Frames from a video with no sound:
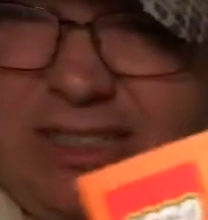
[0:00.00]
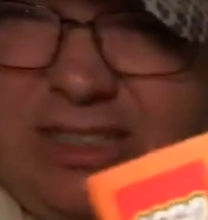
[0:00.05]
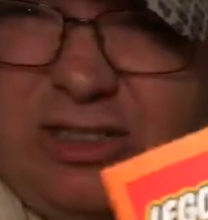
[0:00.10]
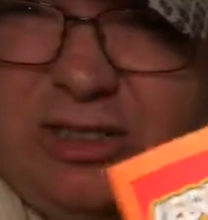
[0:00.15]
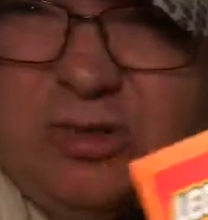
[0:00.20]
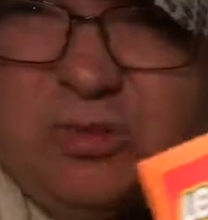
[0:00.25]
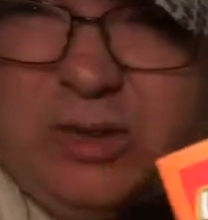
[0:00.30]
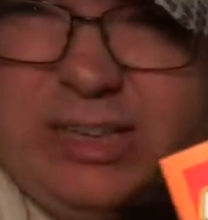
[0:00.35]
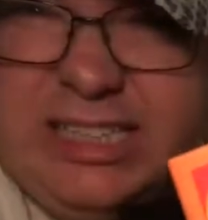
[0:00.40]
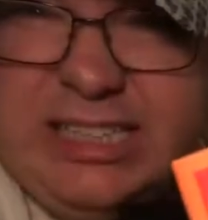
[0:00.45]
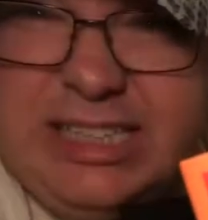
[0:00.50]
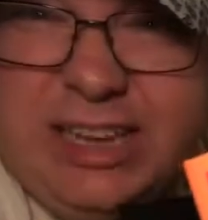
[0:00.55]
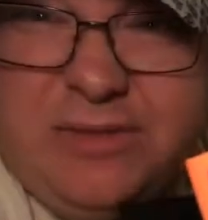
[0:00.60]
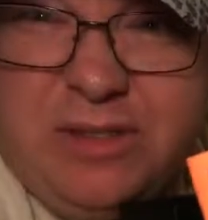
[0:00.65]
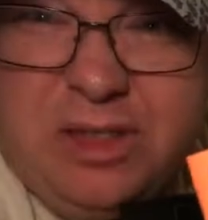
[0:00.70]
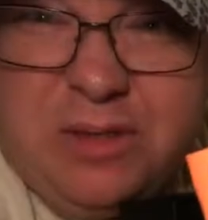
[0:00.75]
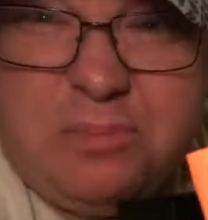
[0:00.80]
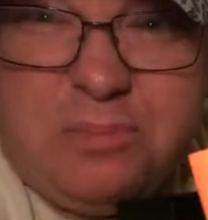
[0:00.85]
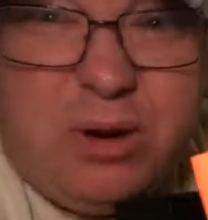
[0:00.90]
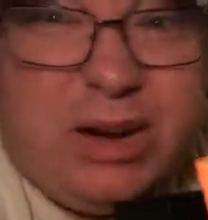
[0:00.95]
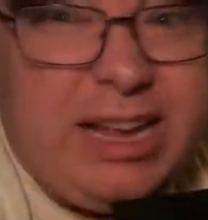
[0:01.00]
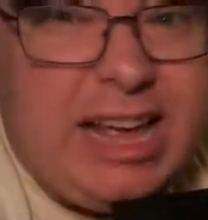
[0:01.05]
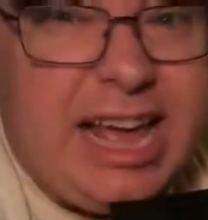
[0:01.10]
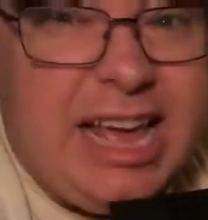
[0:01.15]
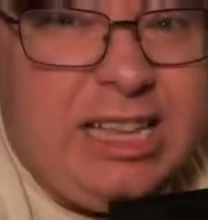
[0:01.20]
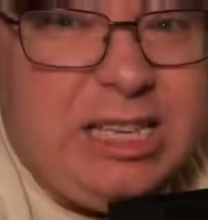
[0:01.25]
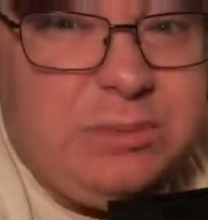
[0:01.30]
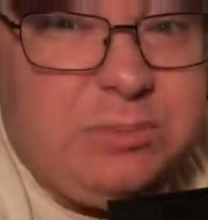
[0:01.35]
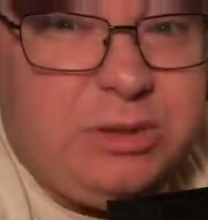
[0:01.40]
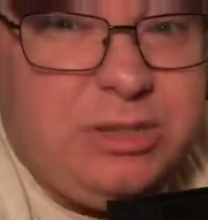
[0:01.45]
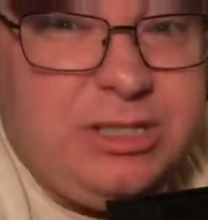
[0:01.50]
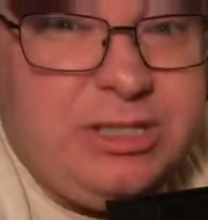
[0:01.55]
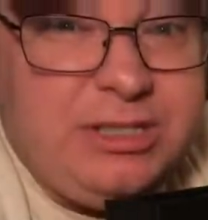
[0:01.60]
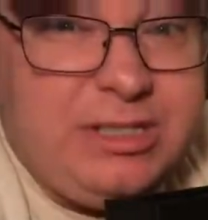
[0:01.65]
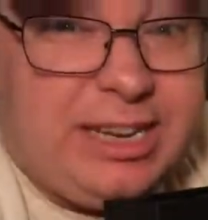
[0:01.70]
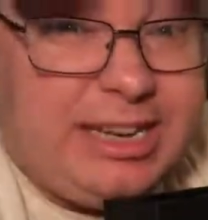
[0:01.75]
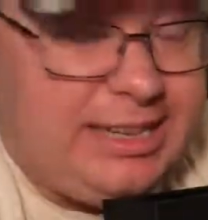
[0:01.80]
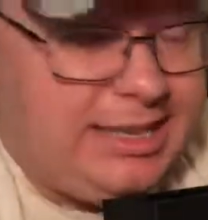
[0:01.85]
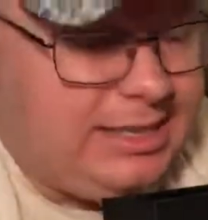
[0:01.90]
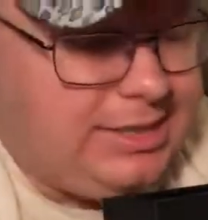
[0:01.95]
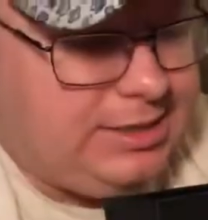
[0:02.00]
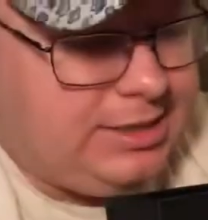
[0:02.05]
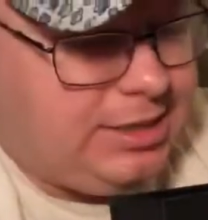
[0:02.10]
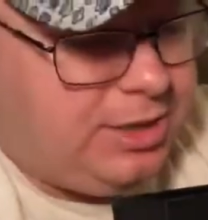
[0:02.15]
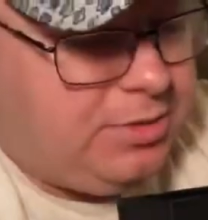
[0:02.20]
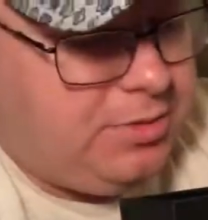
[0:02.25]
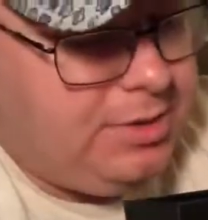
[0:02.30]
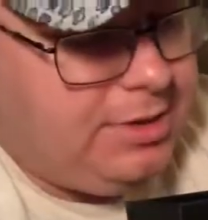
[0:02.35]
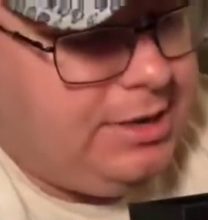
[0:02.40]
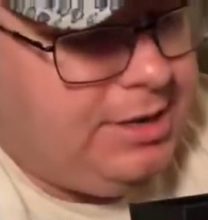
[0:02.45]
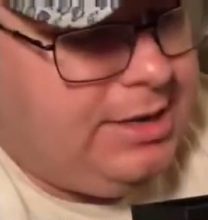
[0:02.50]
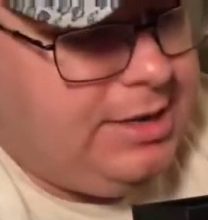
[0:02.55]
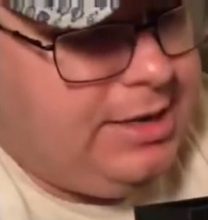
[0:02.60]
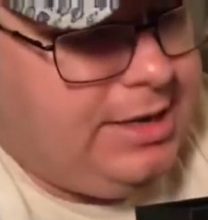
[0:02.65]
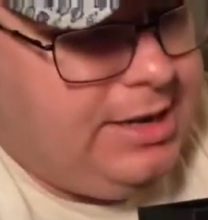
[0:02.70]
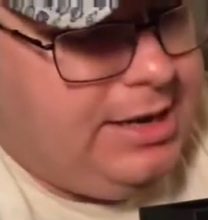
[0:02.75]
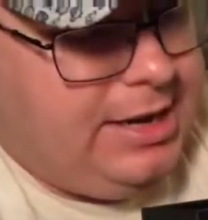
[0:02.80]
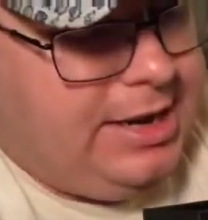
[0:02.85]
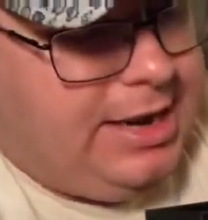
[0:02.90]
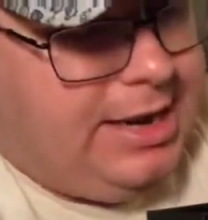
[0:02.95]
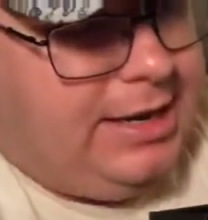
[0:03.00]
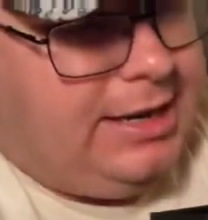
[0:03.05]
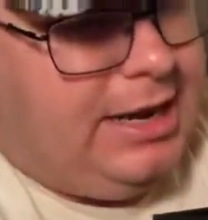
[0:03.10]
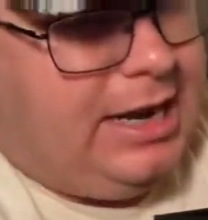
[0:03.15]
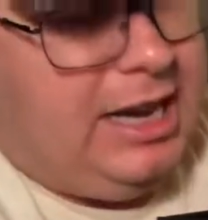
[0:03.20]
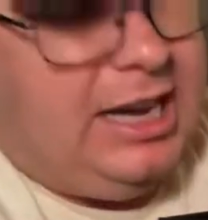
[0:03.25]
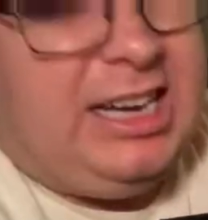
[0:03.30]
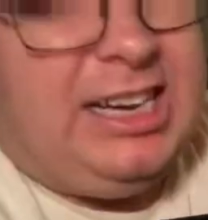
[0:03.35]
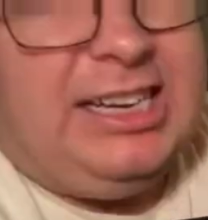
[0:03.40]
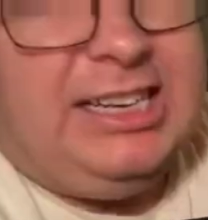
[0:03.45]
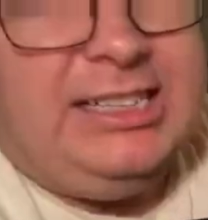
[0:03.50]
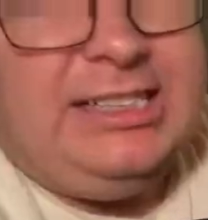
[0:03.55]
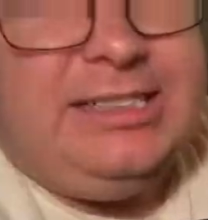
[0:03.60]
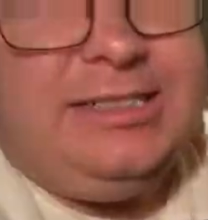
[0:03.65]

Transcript: 27th Brickheadz produced? I guess so. And Han